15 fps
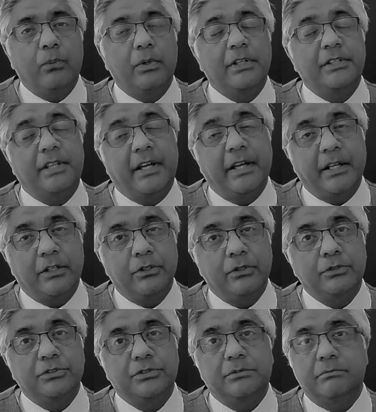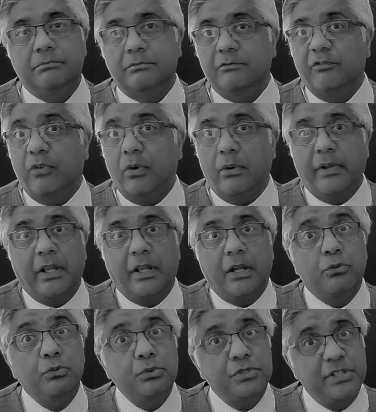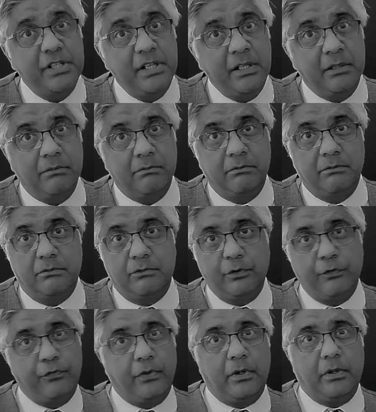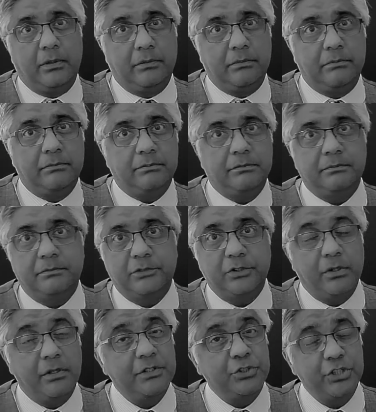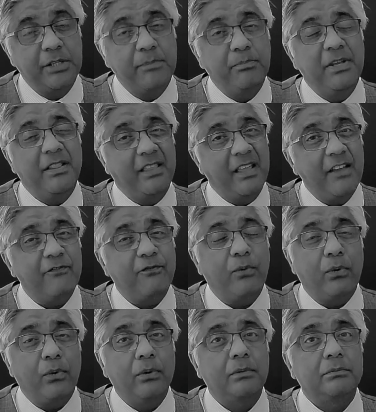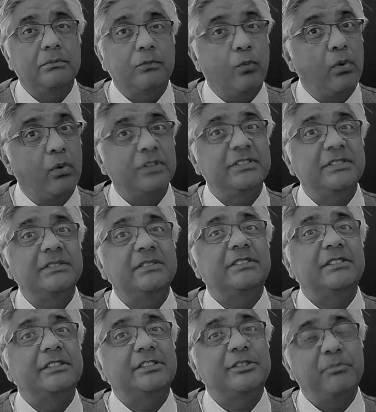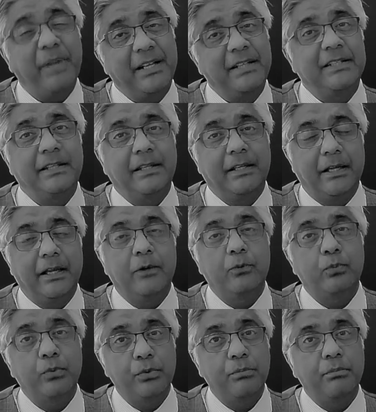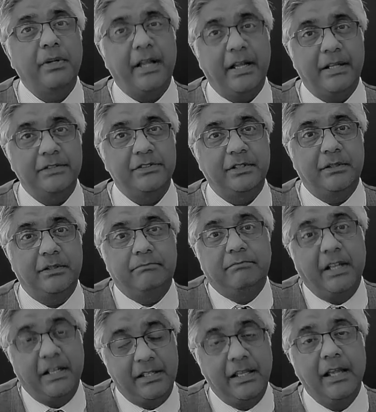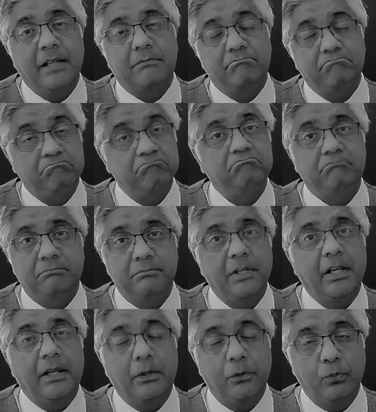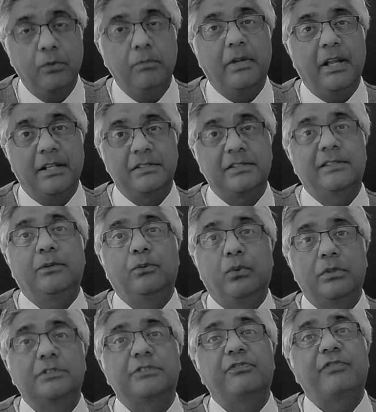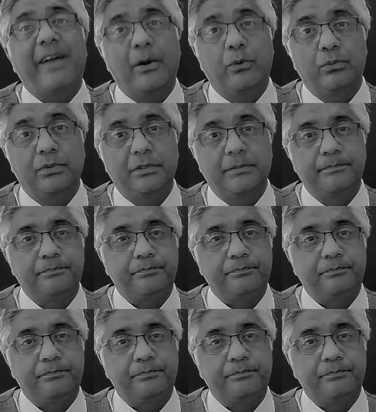were diagnosed following a routine referral. So the GP, therefore, wasn't suspecting a womb cancer, and yet a womb cancer was found.